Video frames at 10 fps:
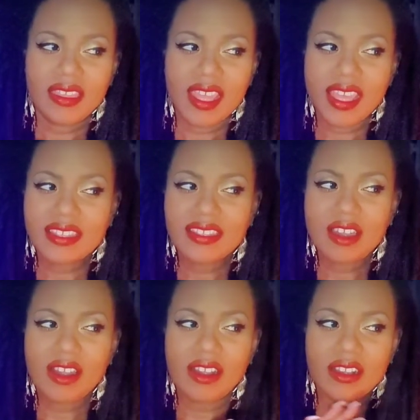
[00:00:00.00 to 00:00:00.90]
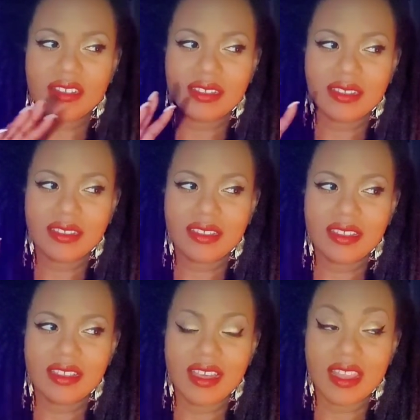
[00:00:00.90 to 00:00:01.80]
things are
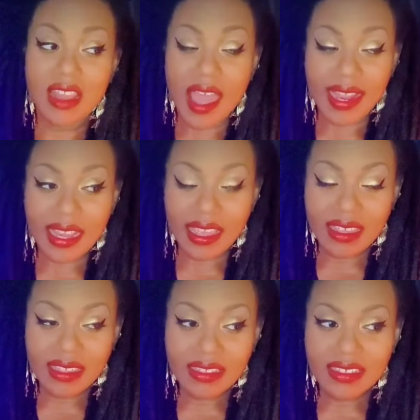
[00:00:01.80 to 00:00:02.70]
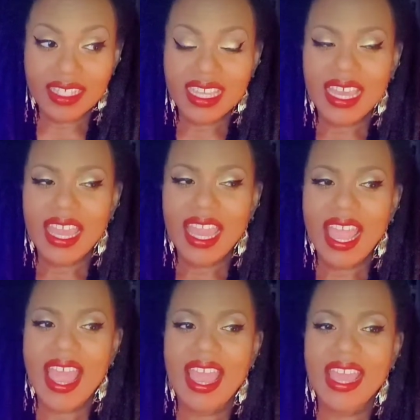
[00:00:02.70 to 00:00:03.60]
aligning
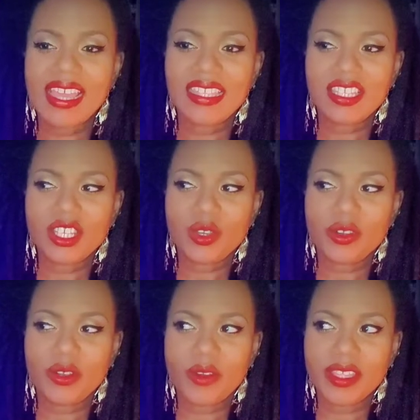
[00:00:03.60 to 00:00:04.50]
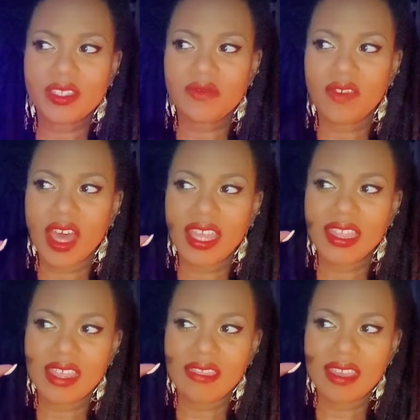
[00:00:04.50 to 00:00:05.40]
and you are going to
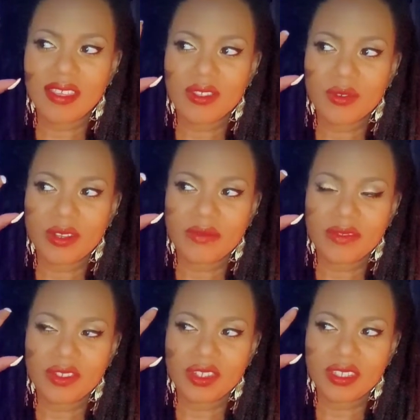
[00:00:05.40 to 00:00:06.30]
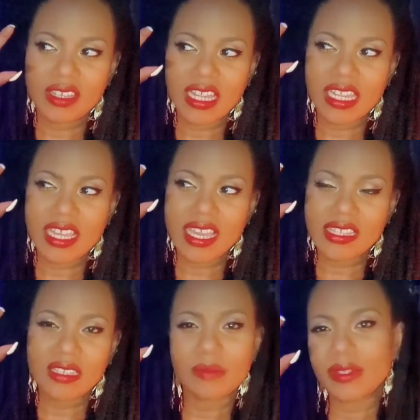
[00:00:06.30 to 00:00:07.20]
find that things sort of just click
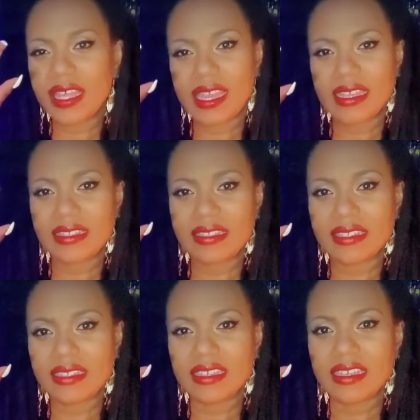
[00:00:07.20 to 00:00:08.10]
into place.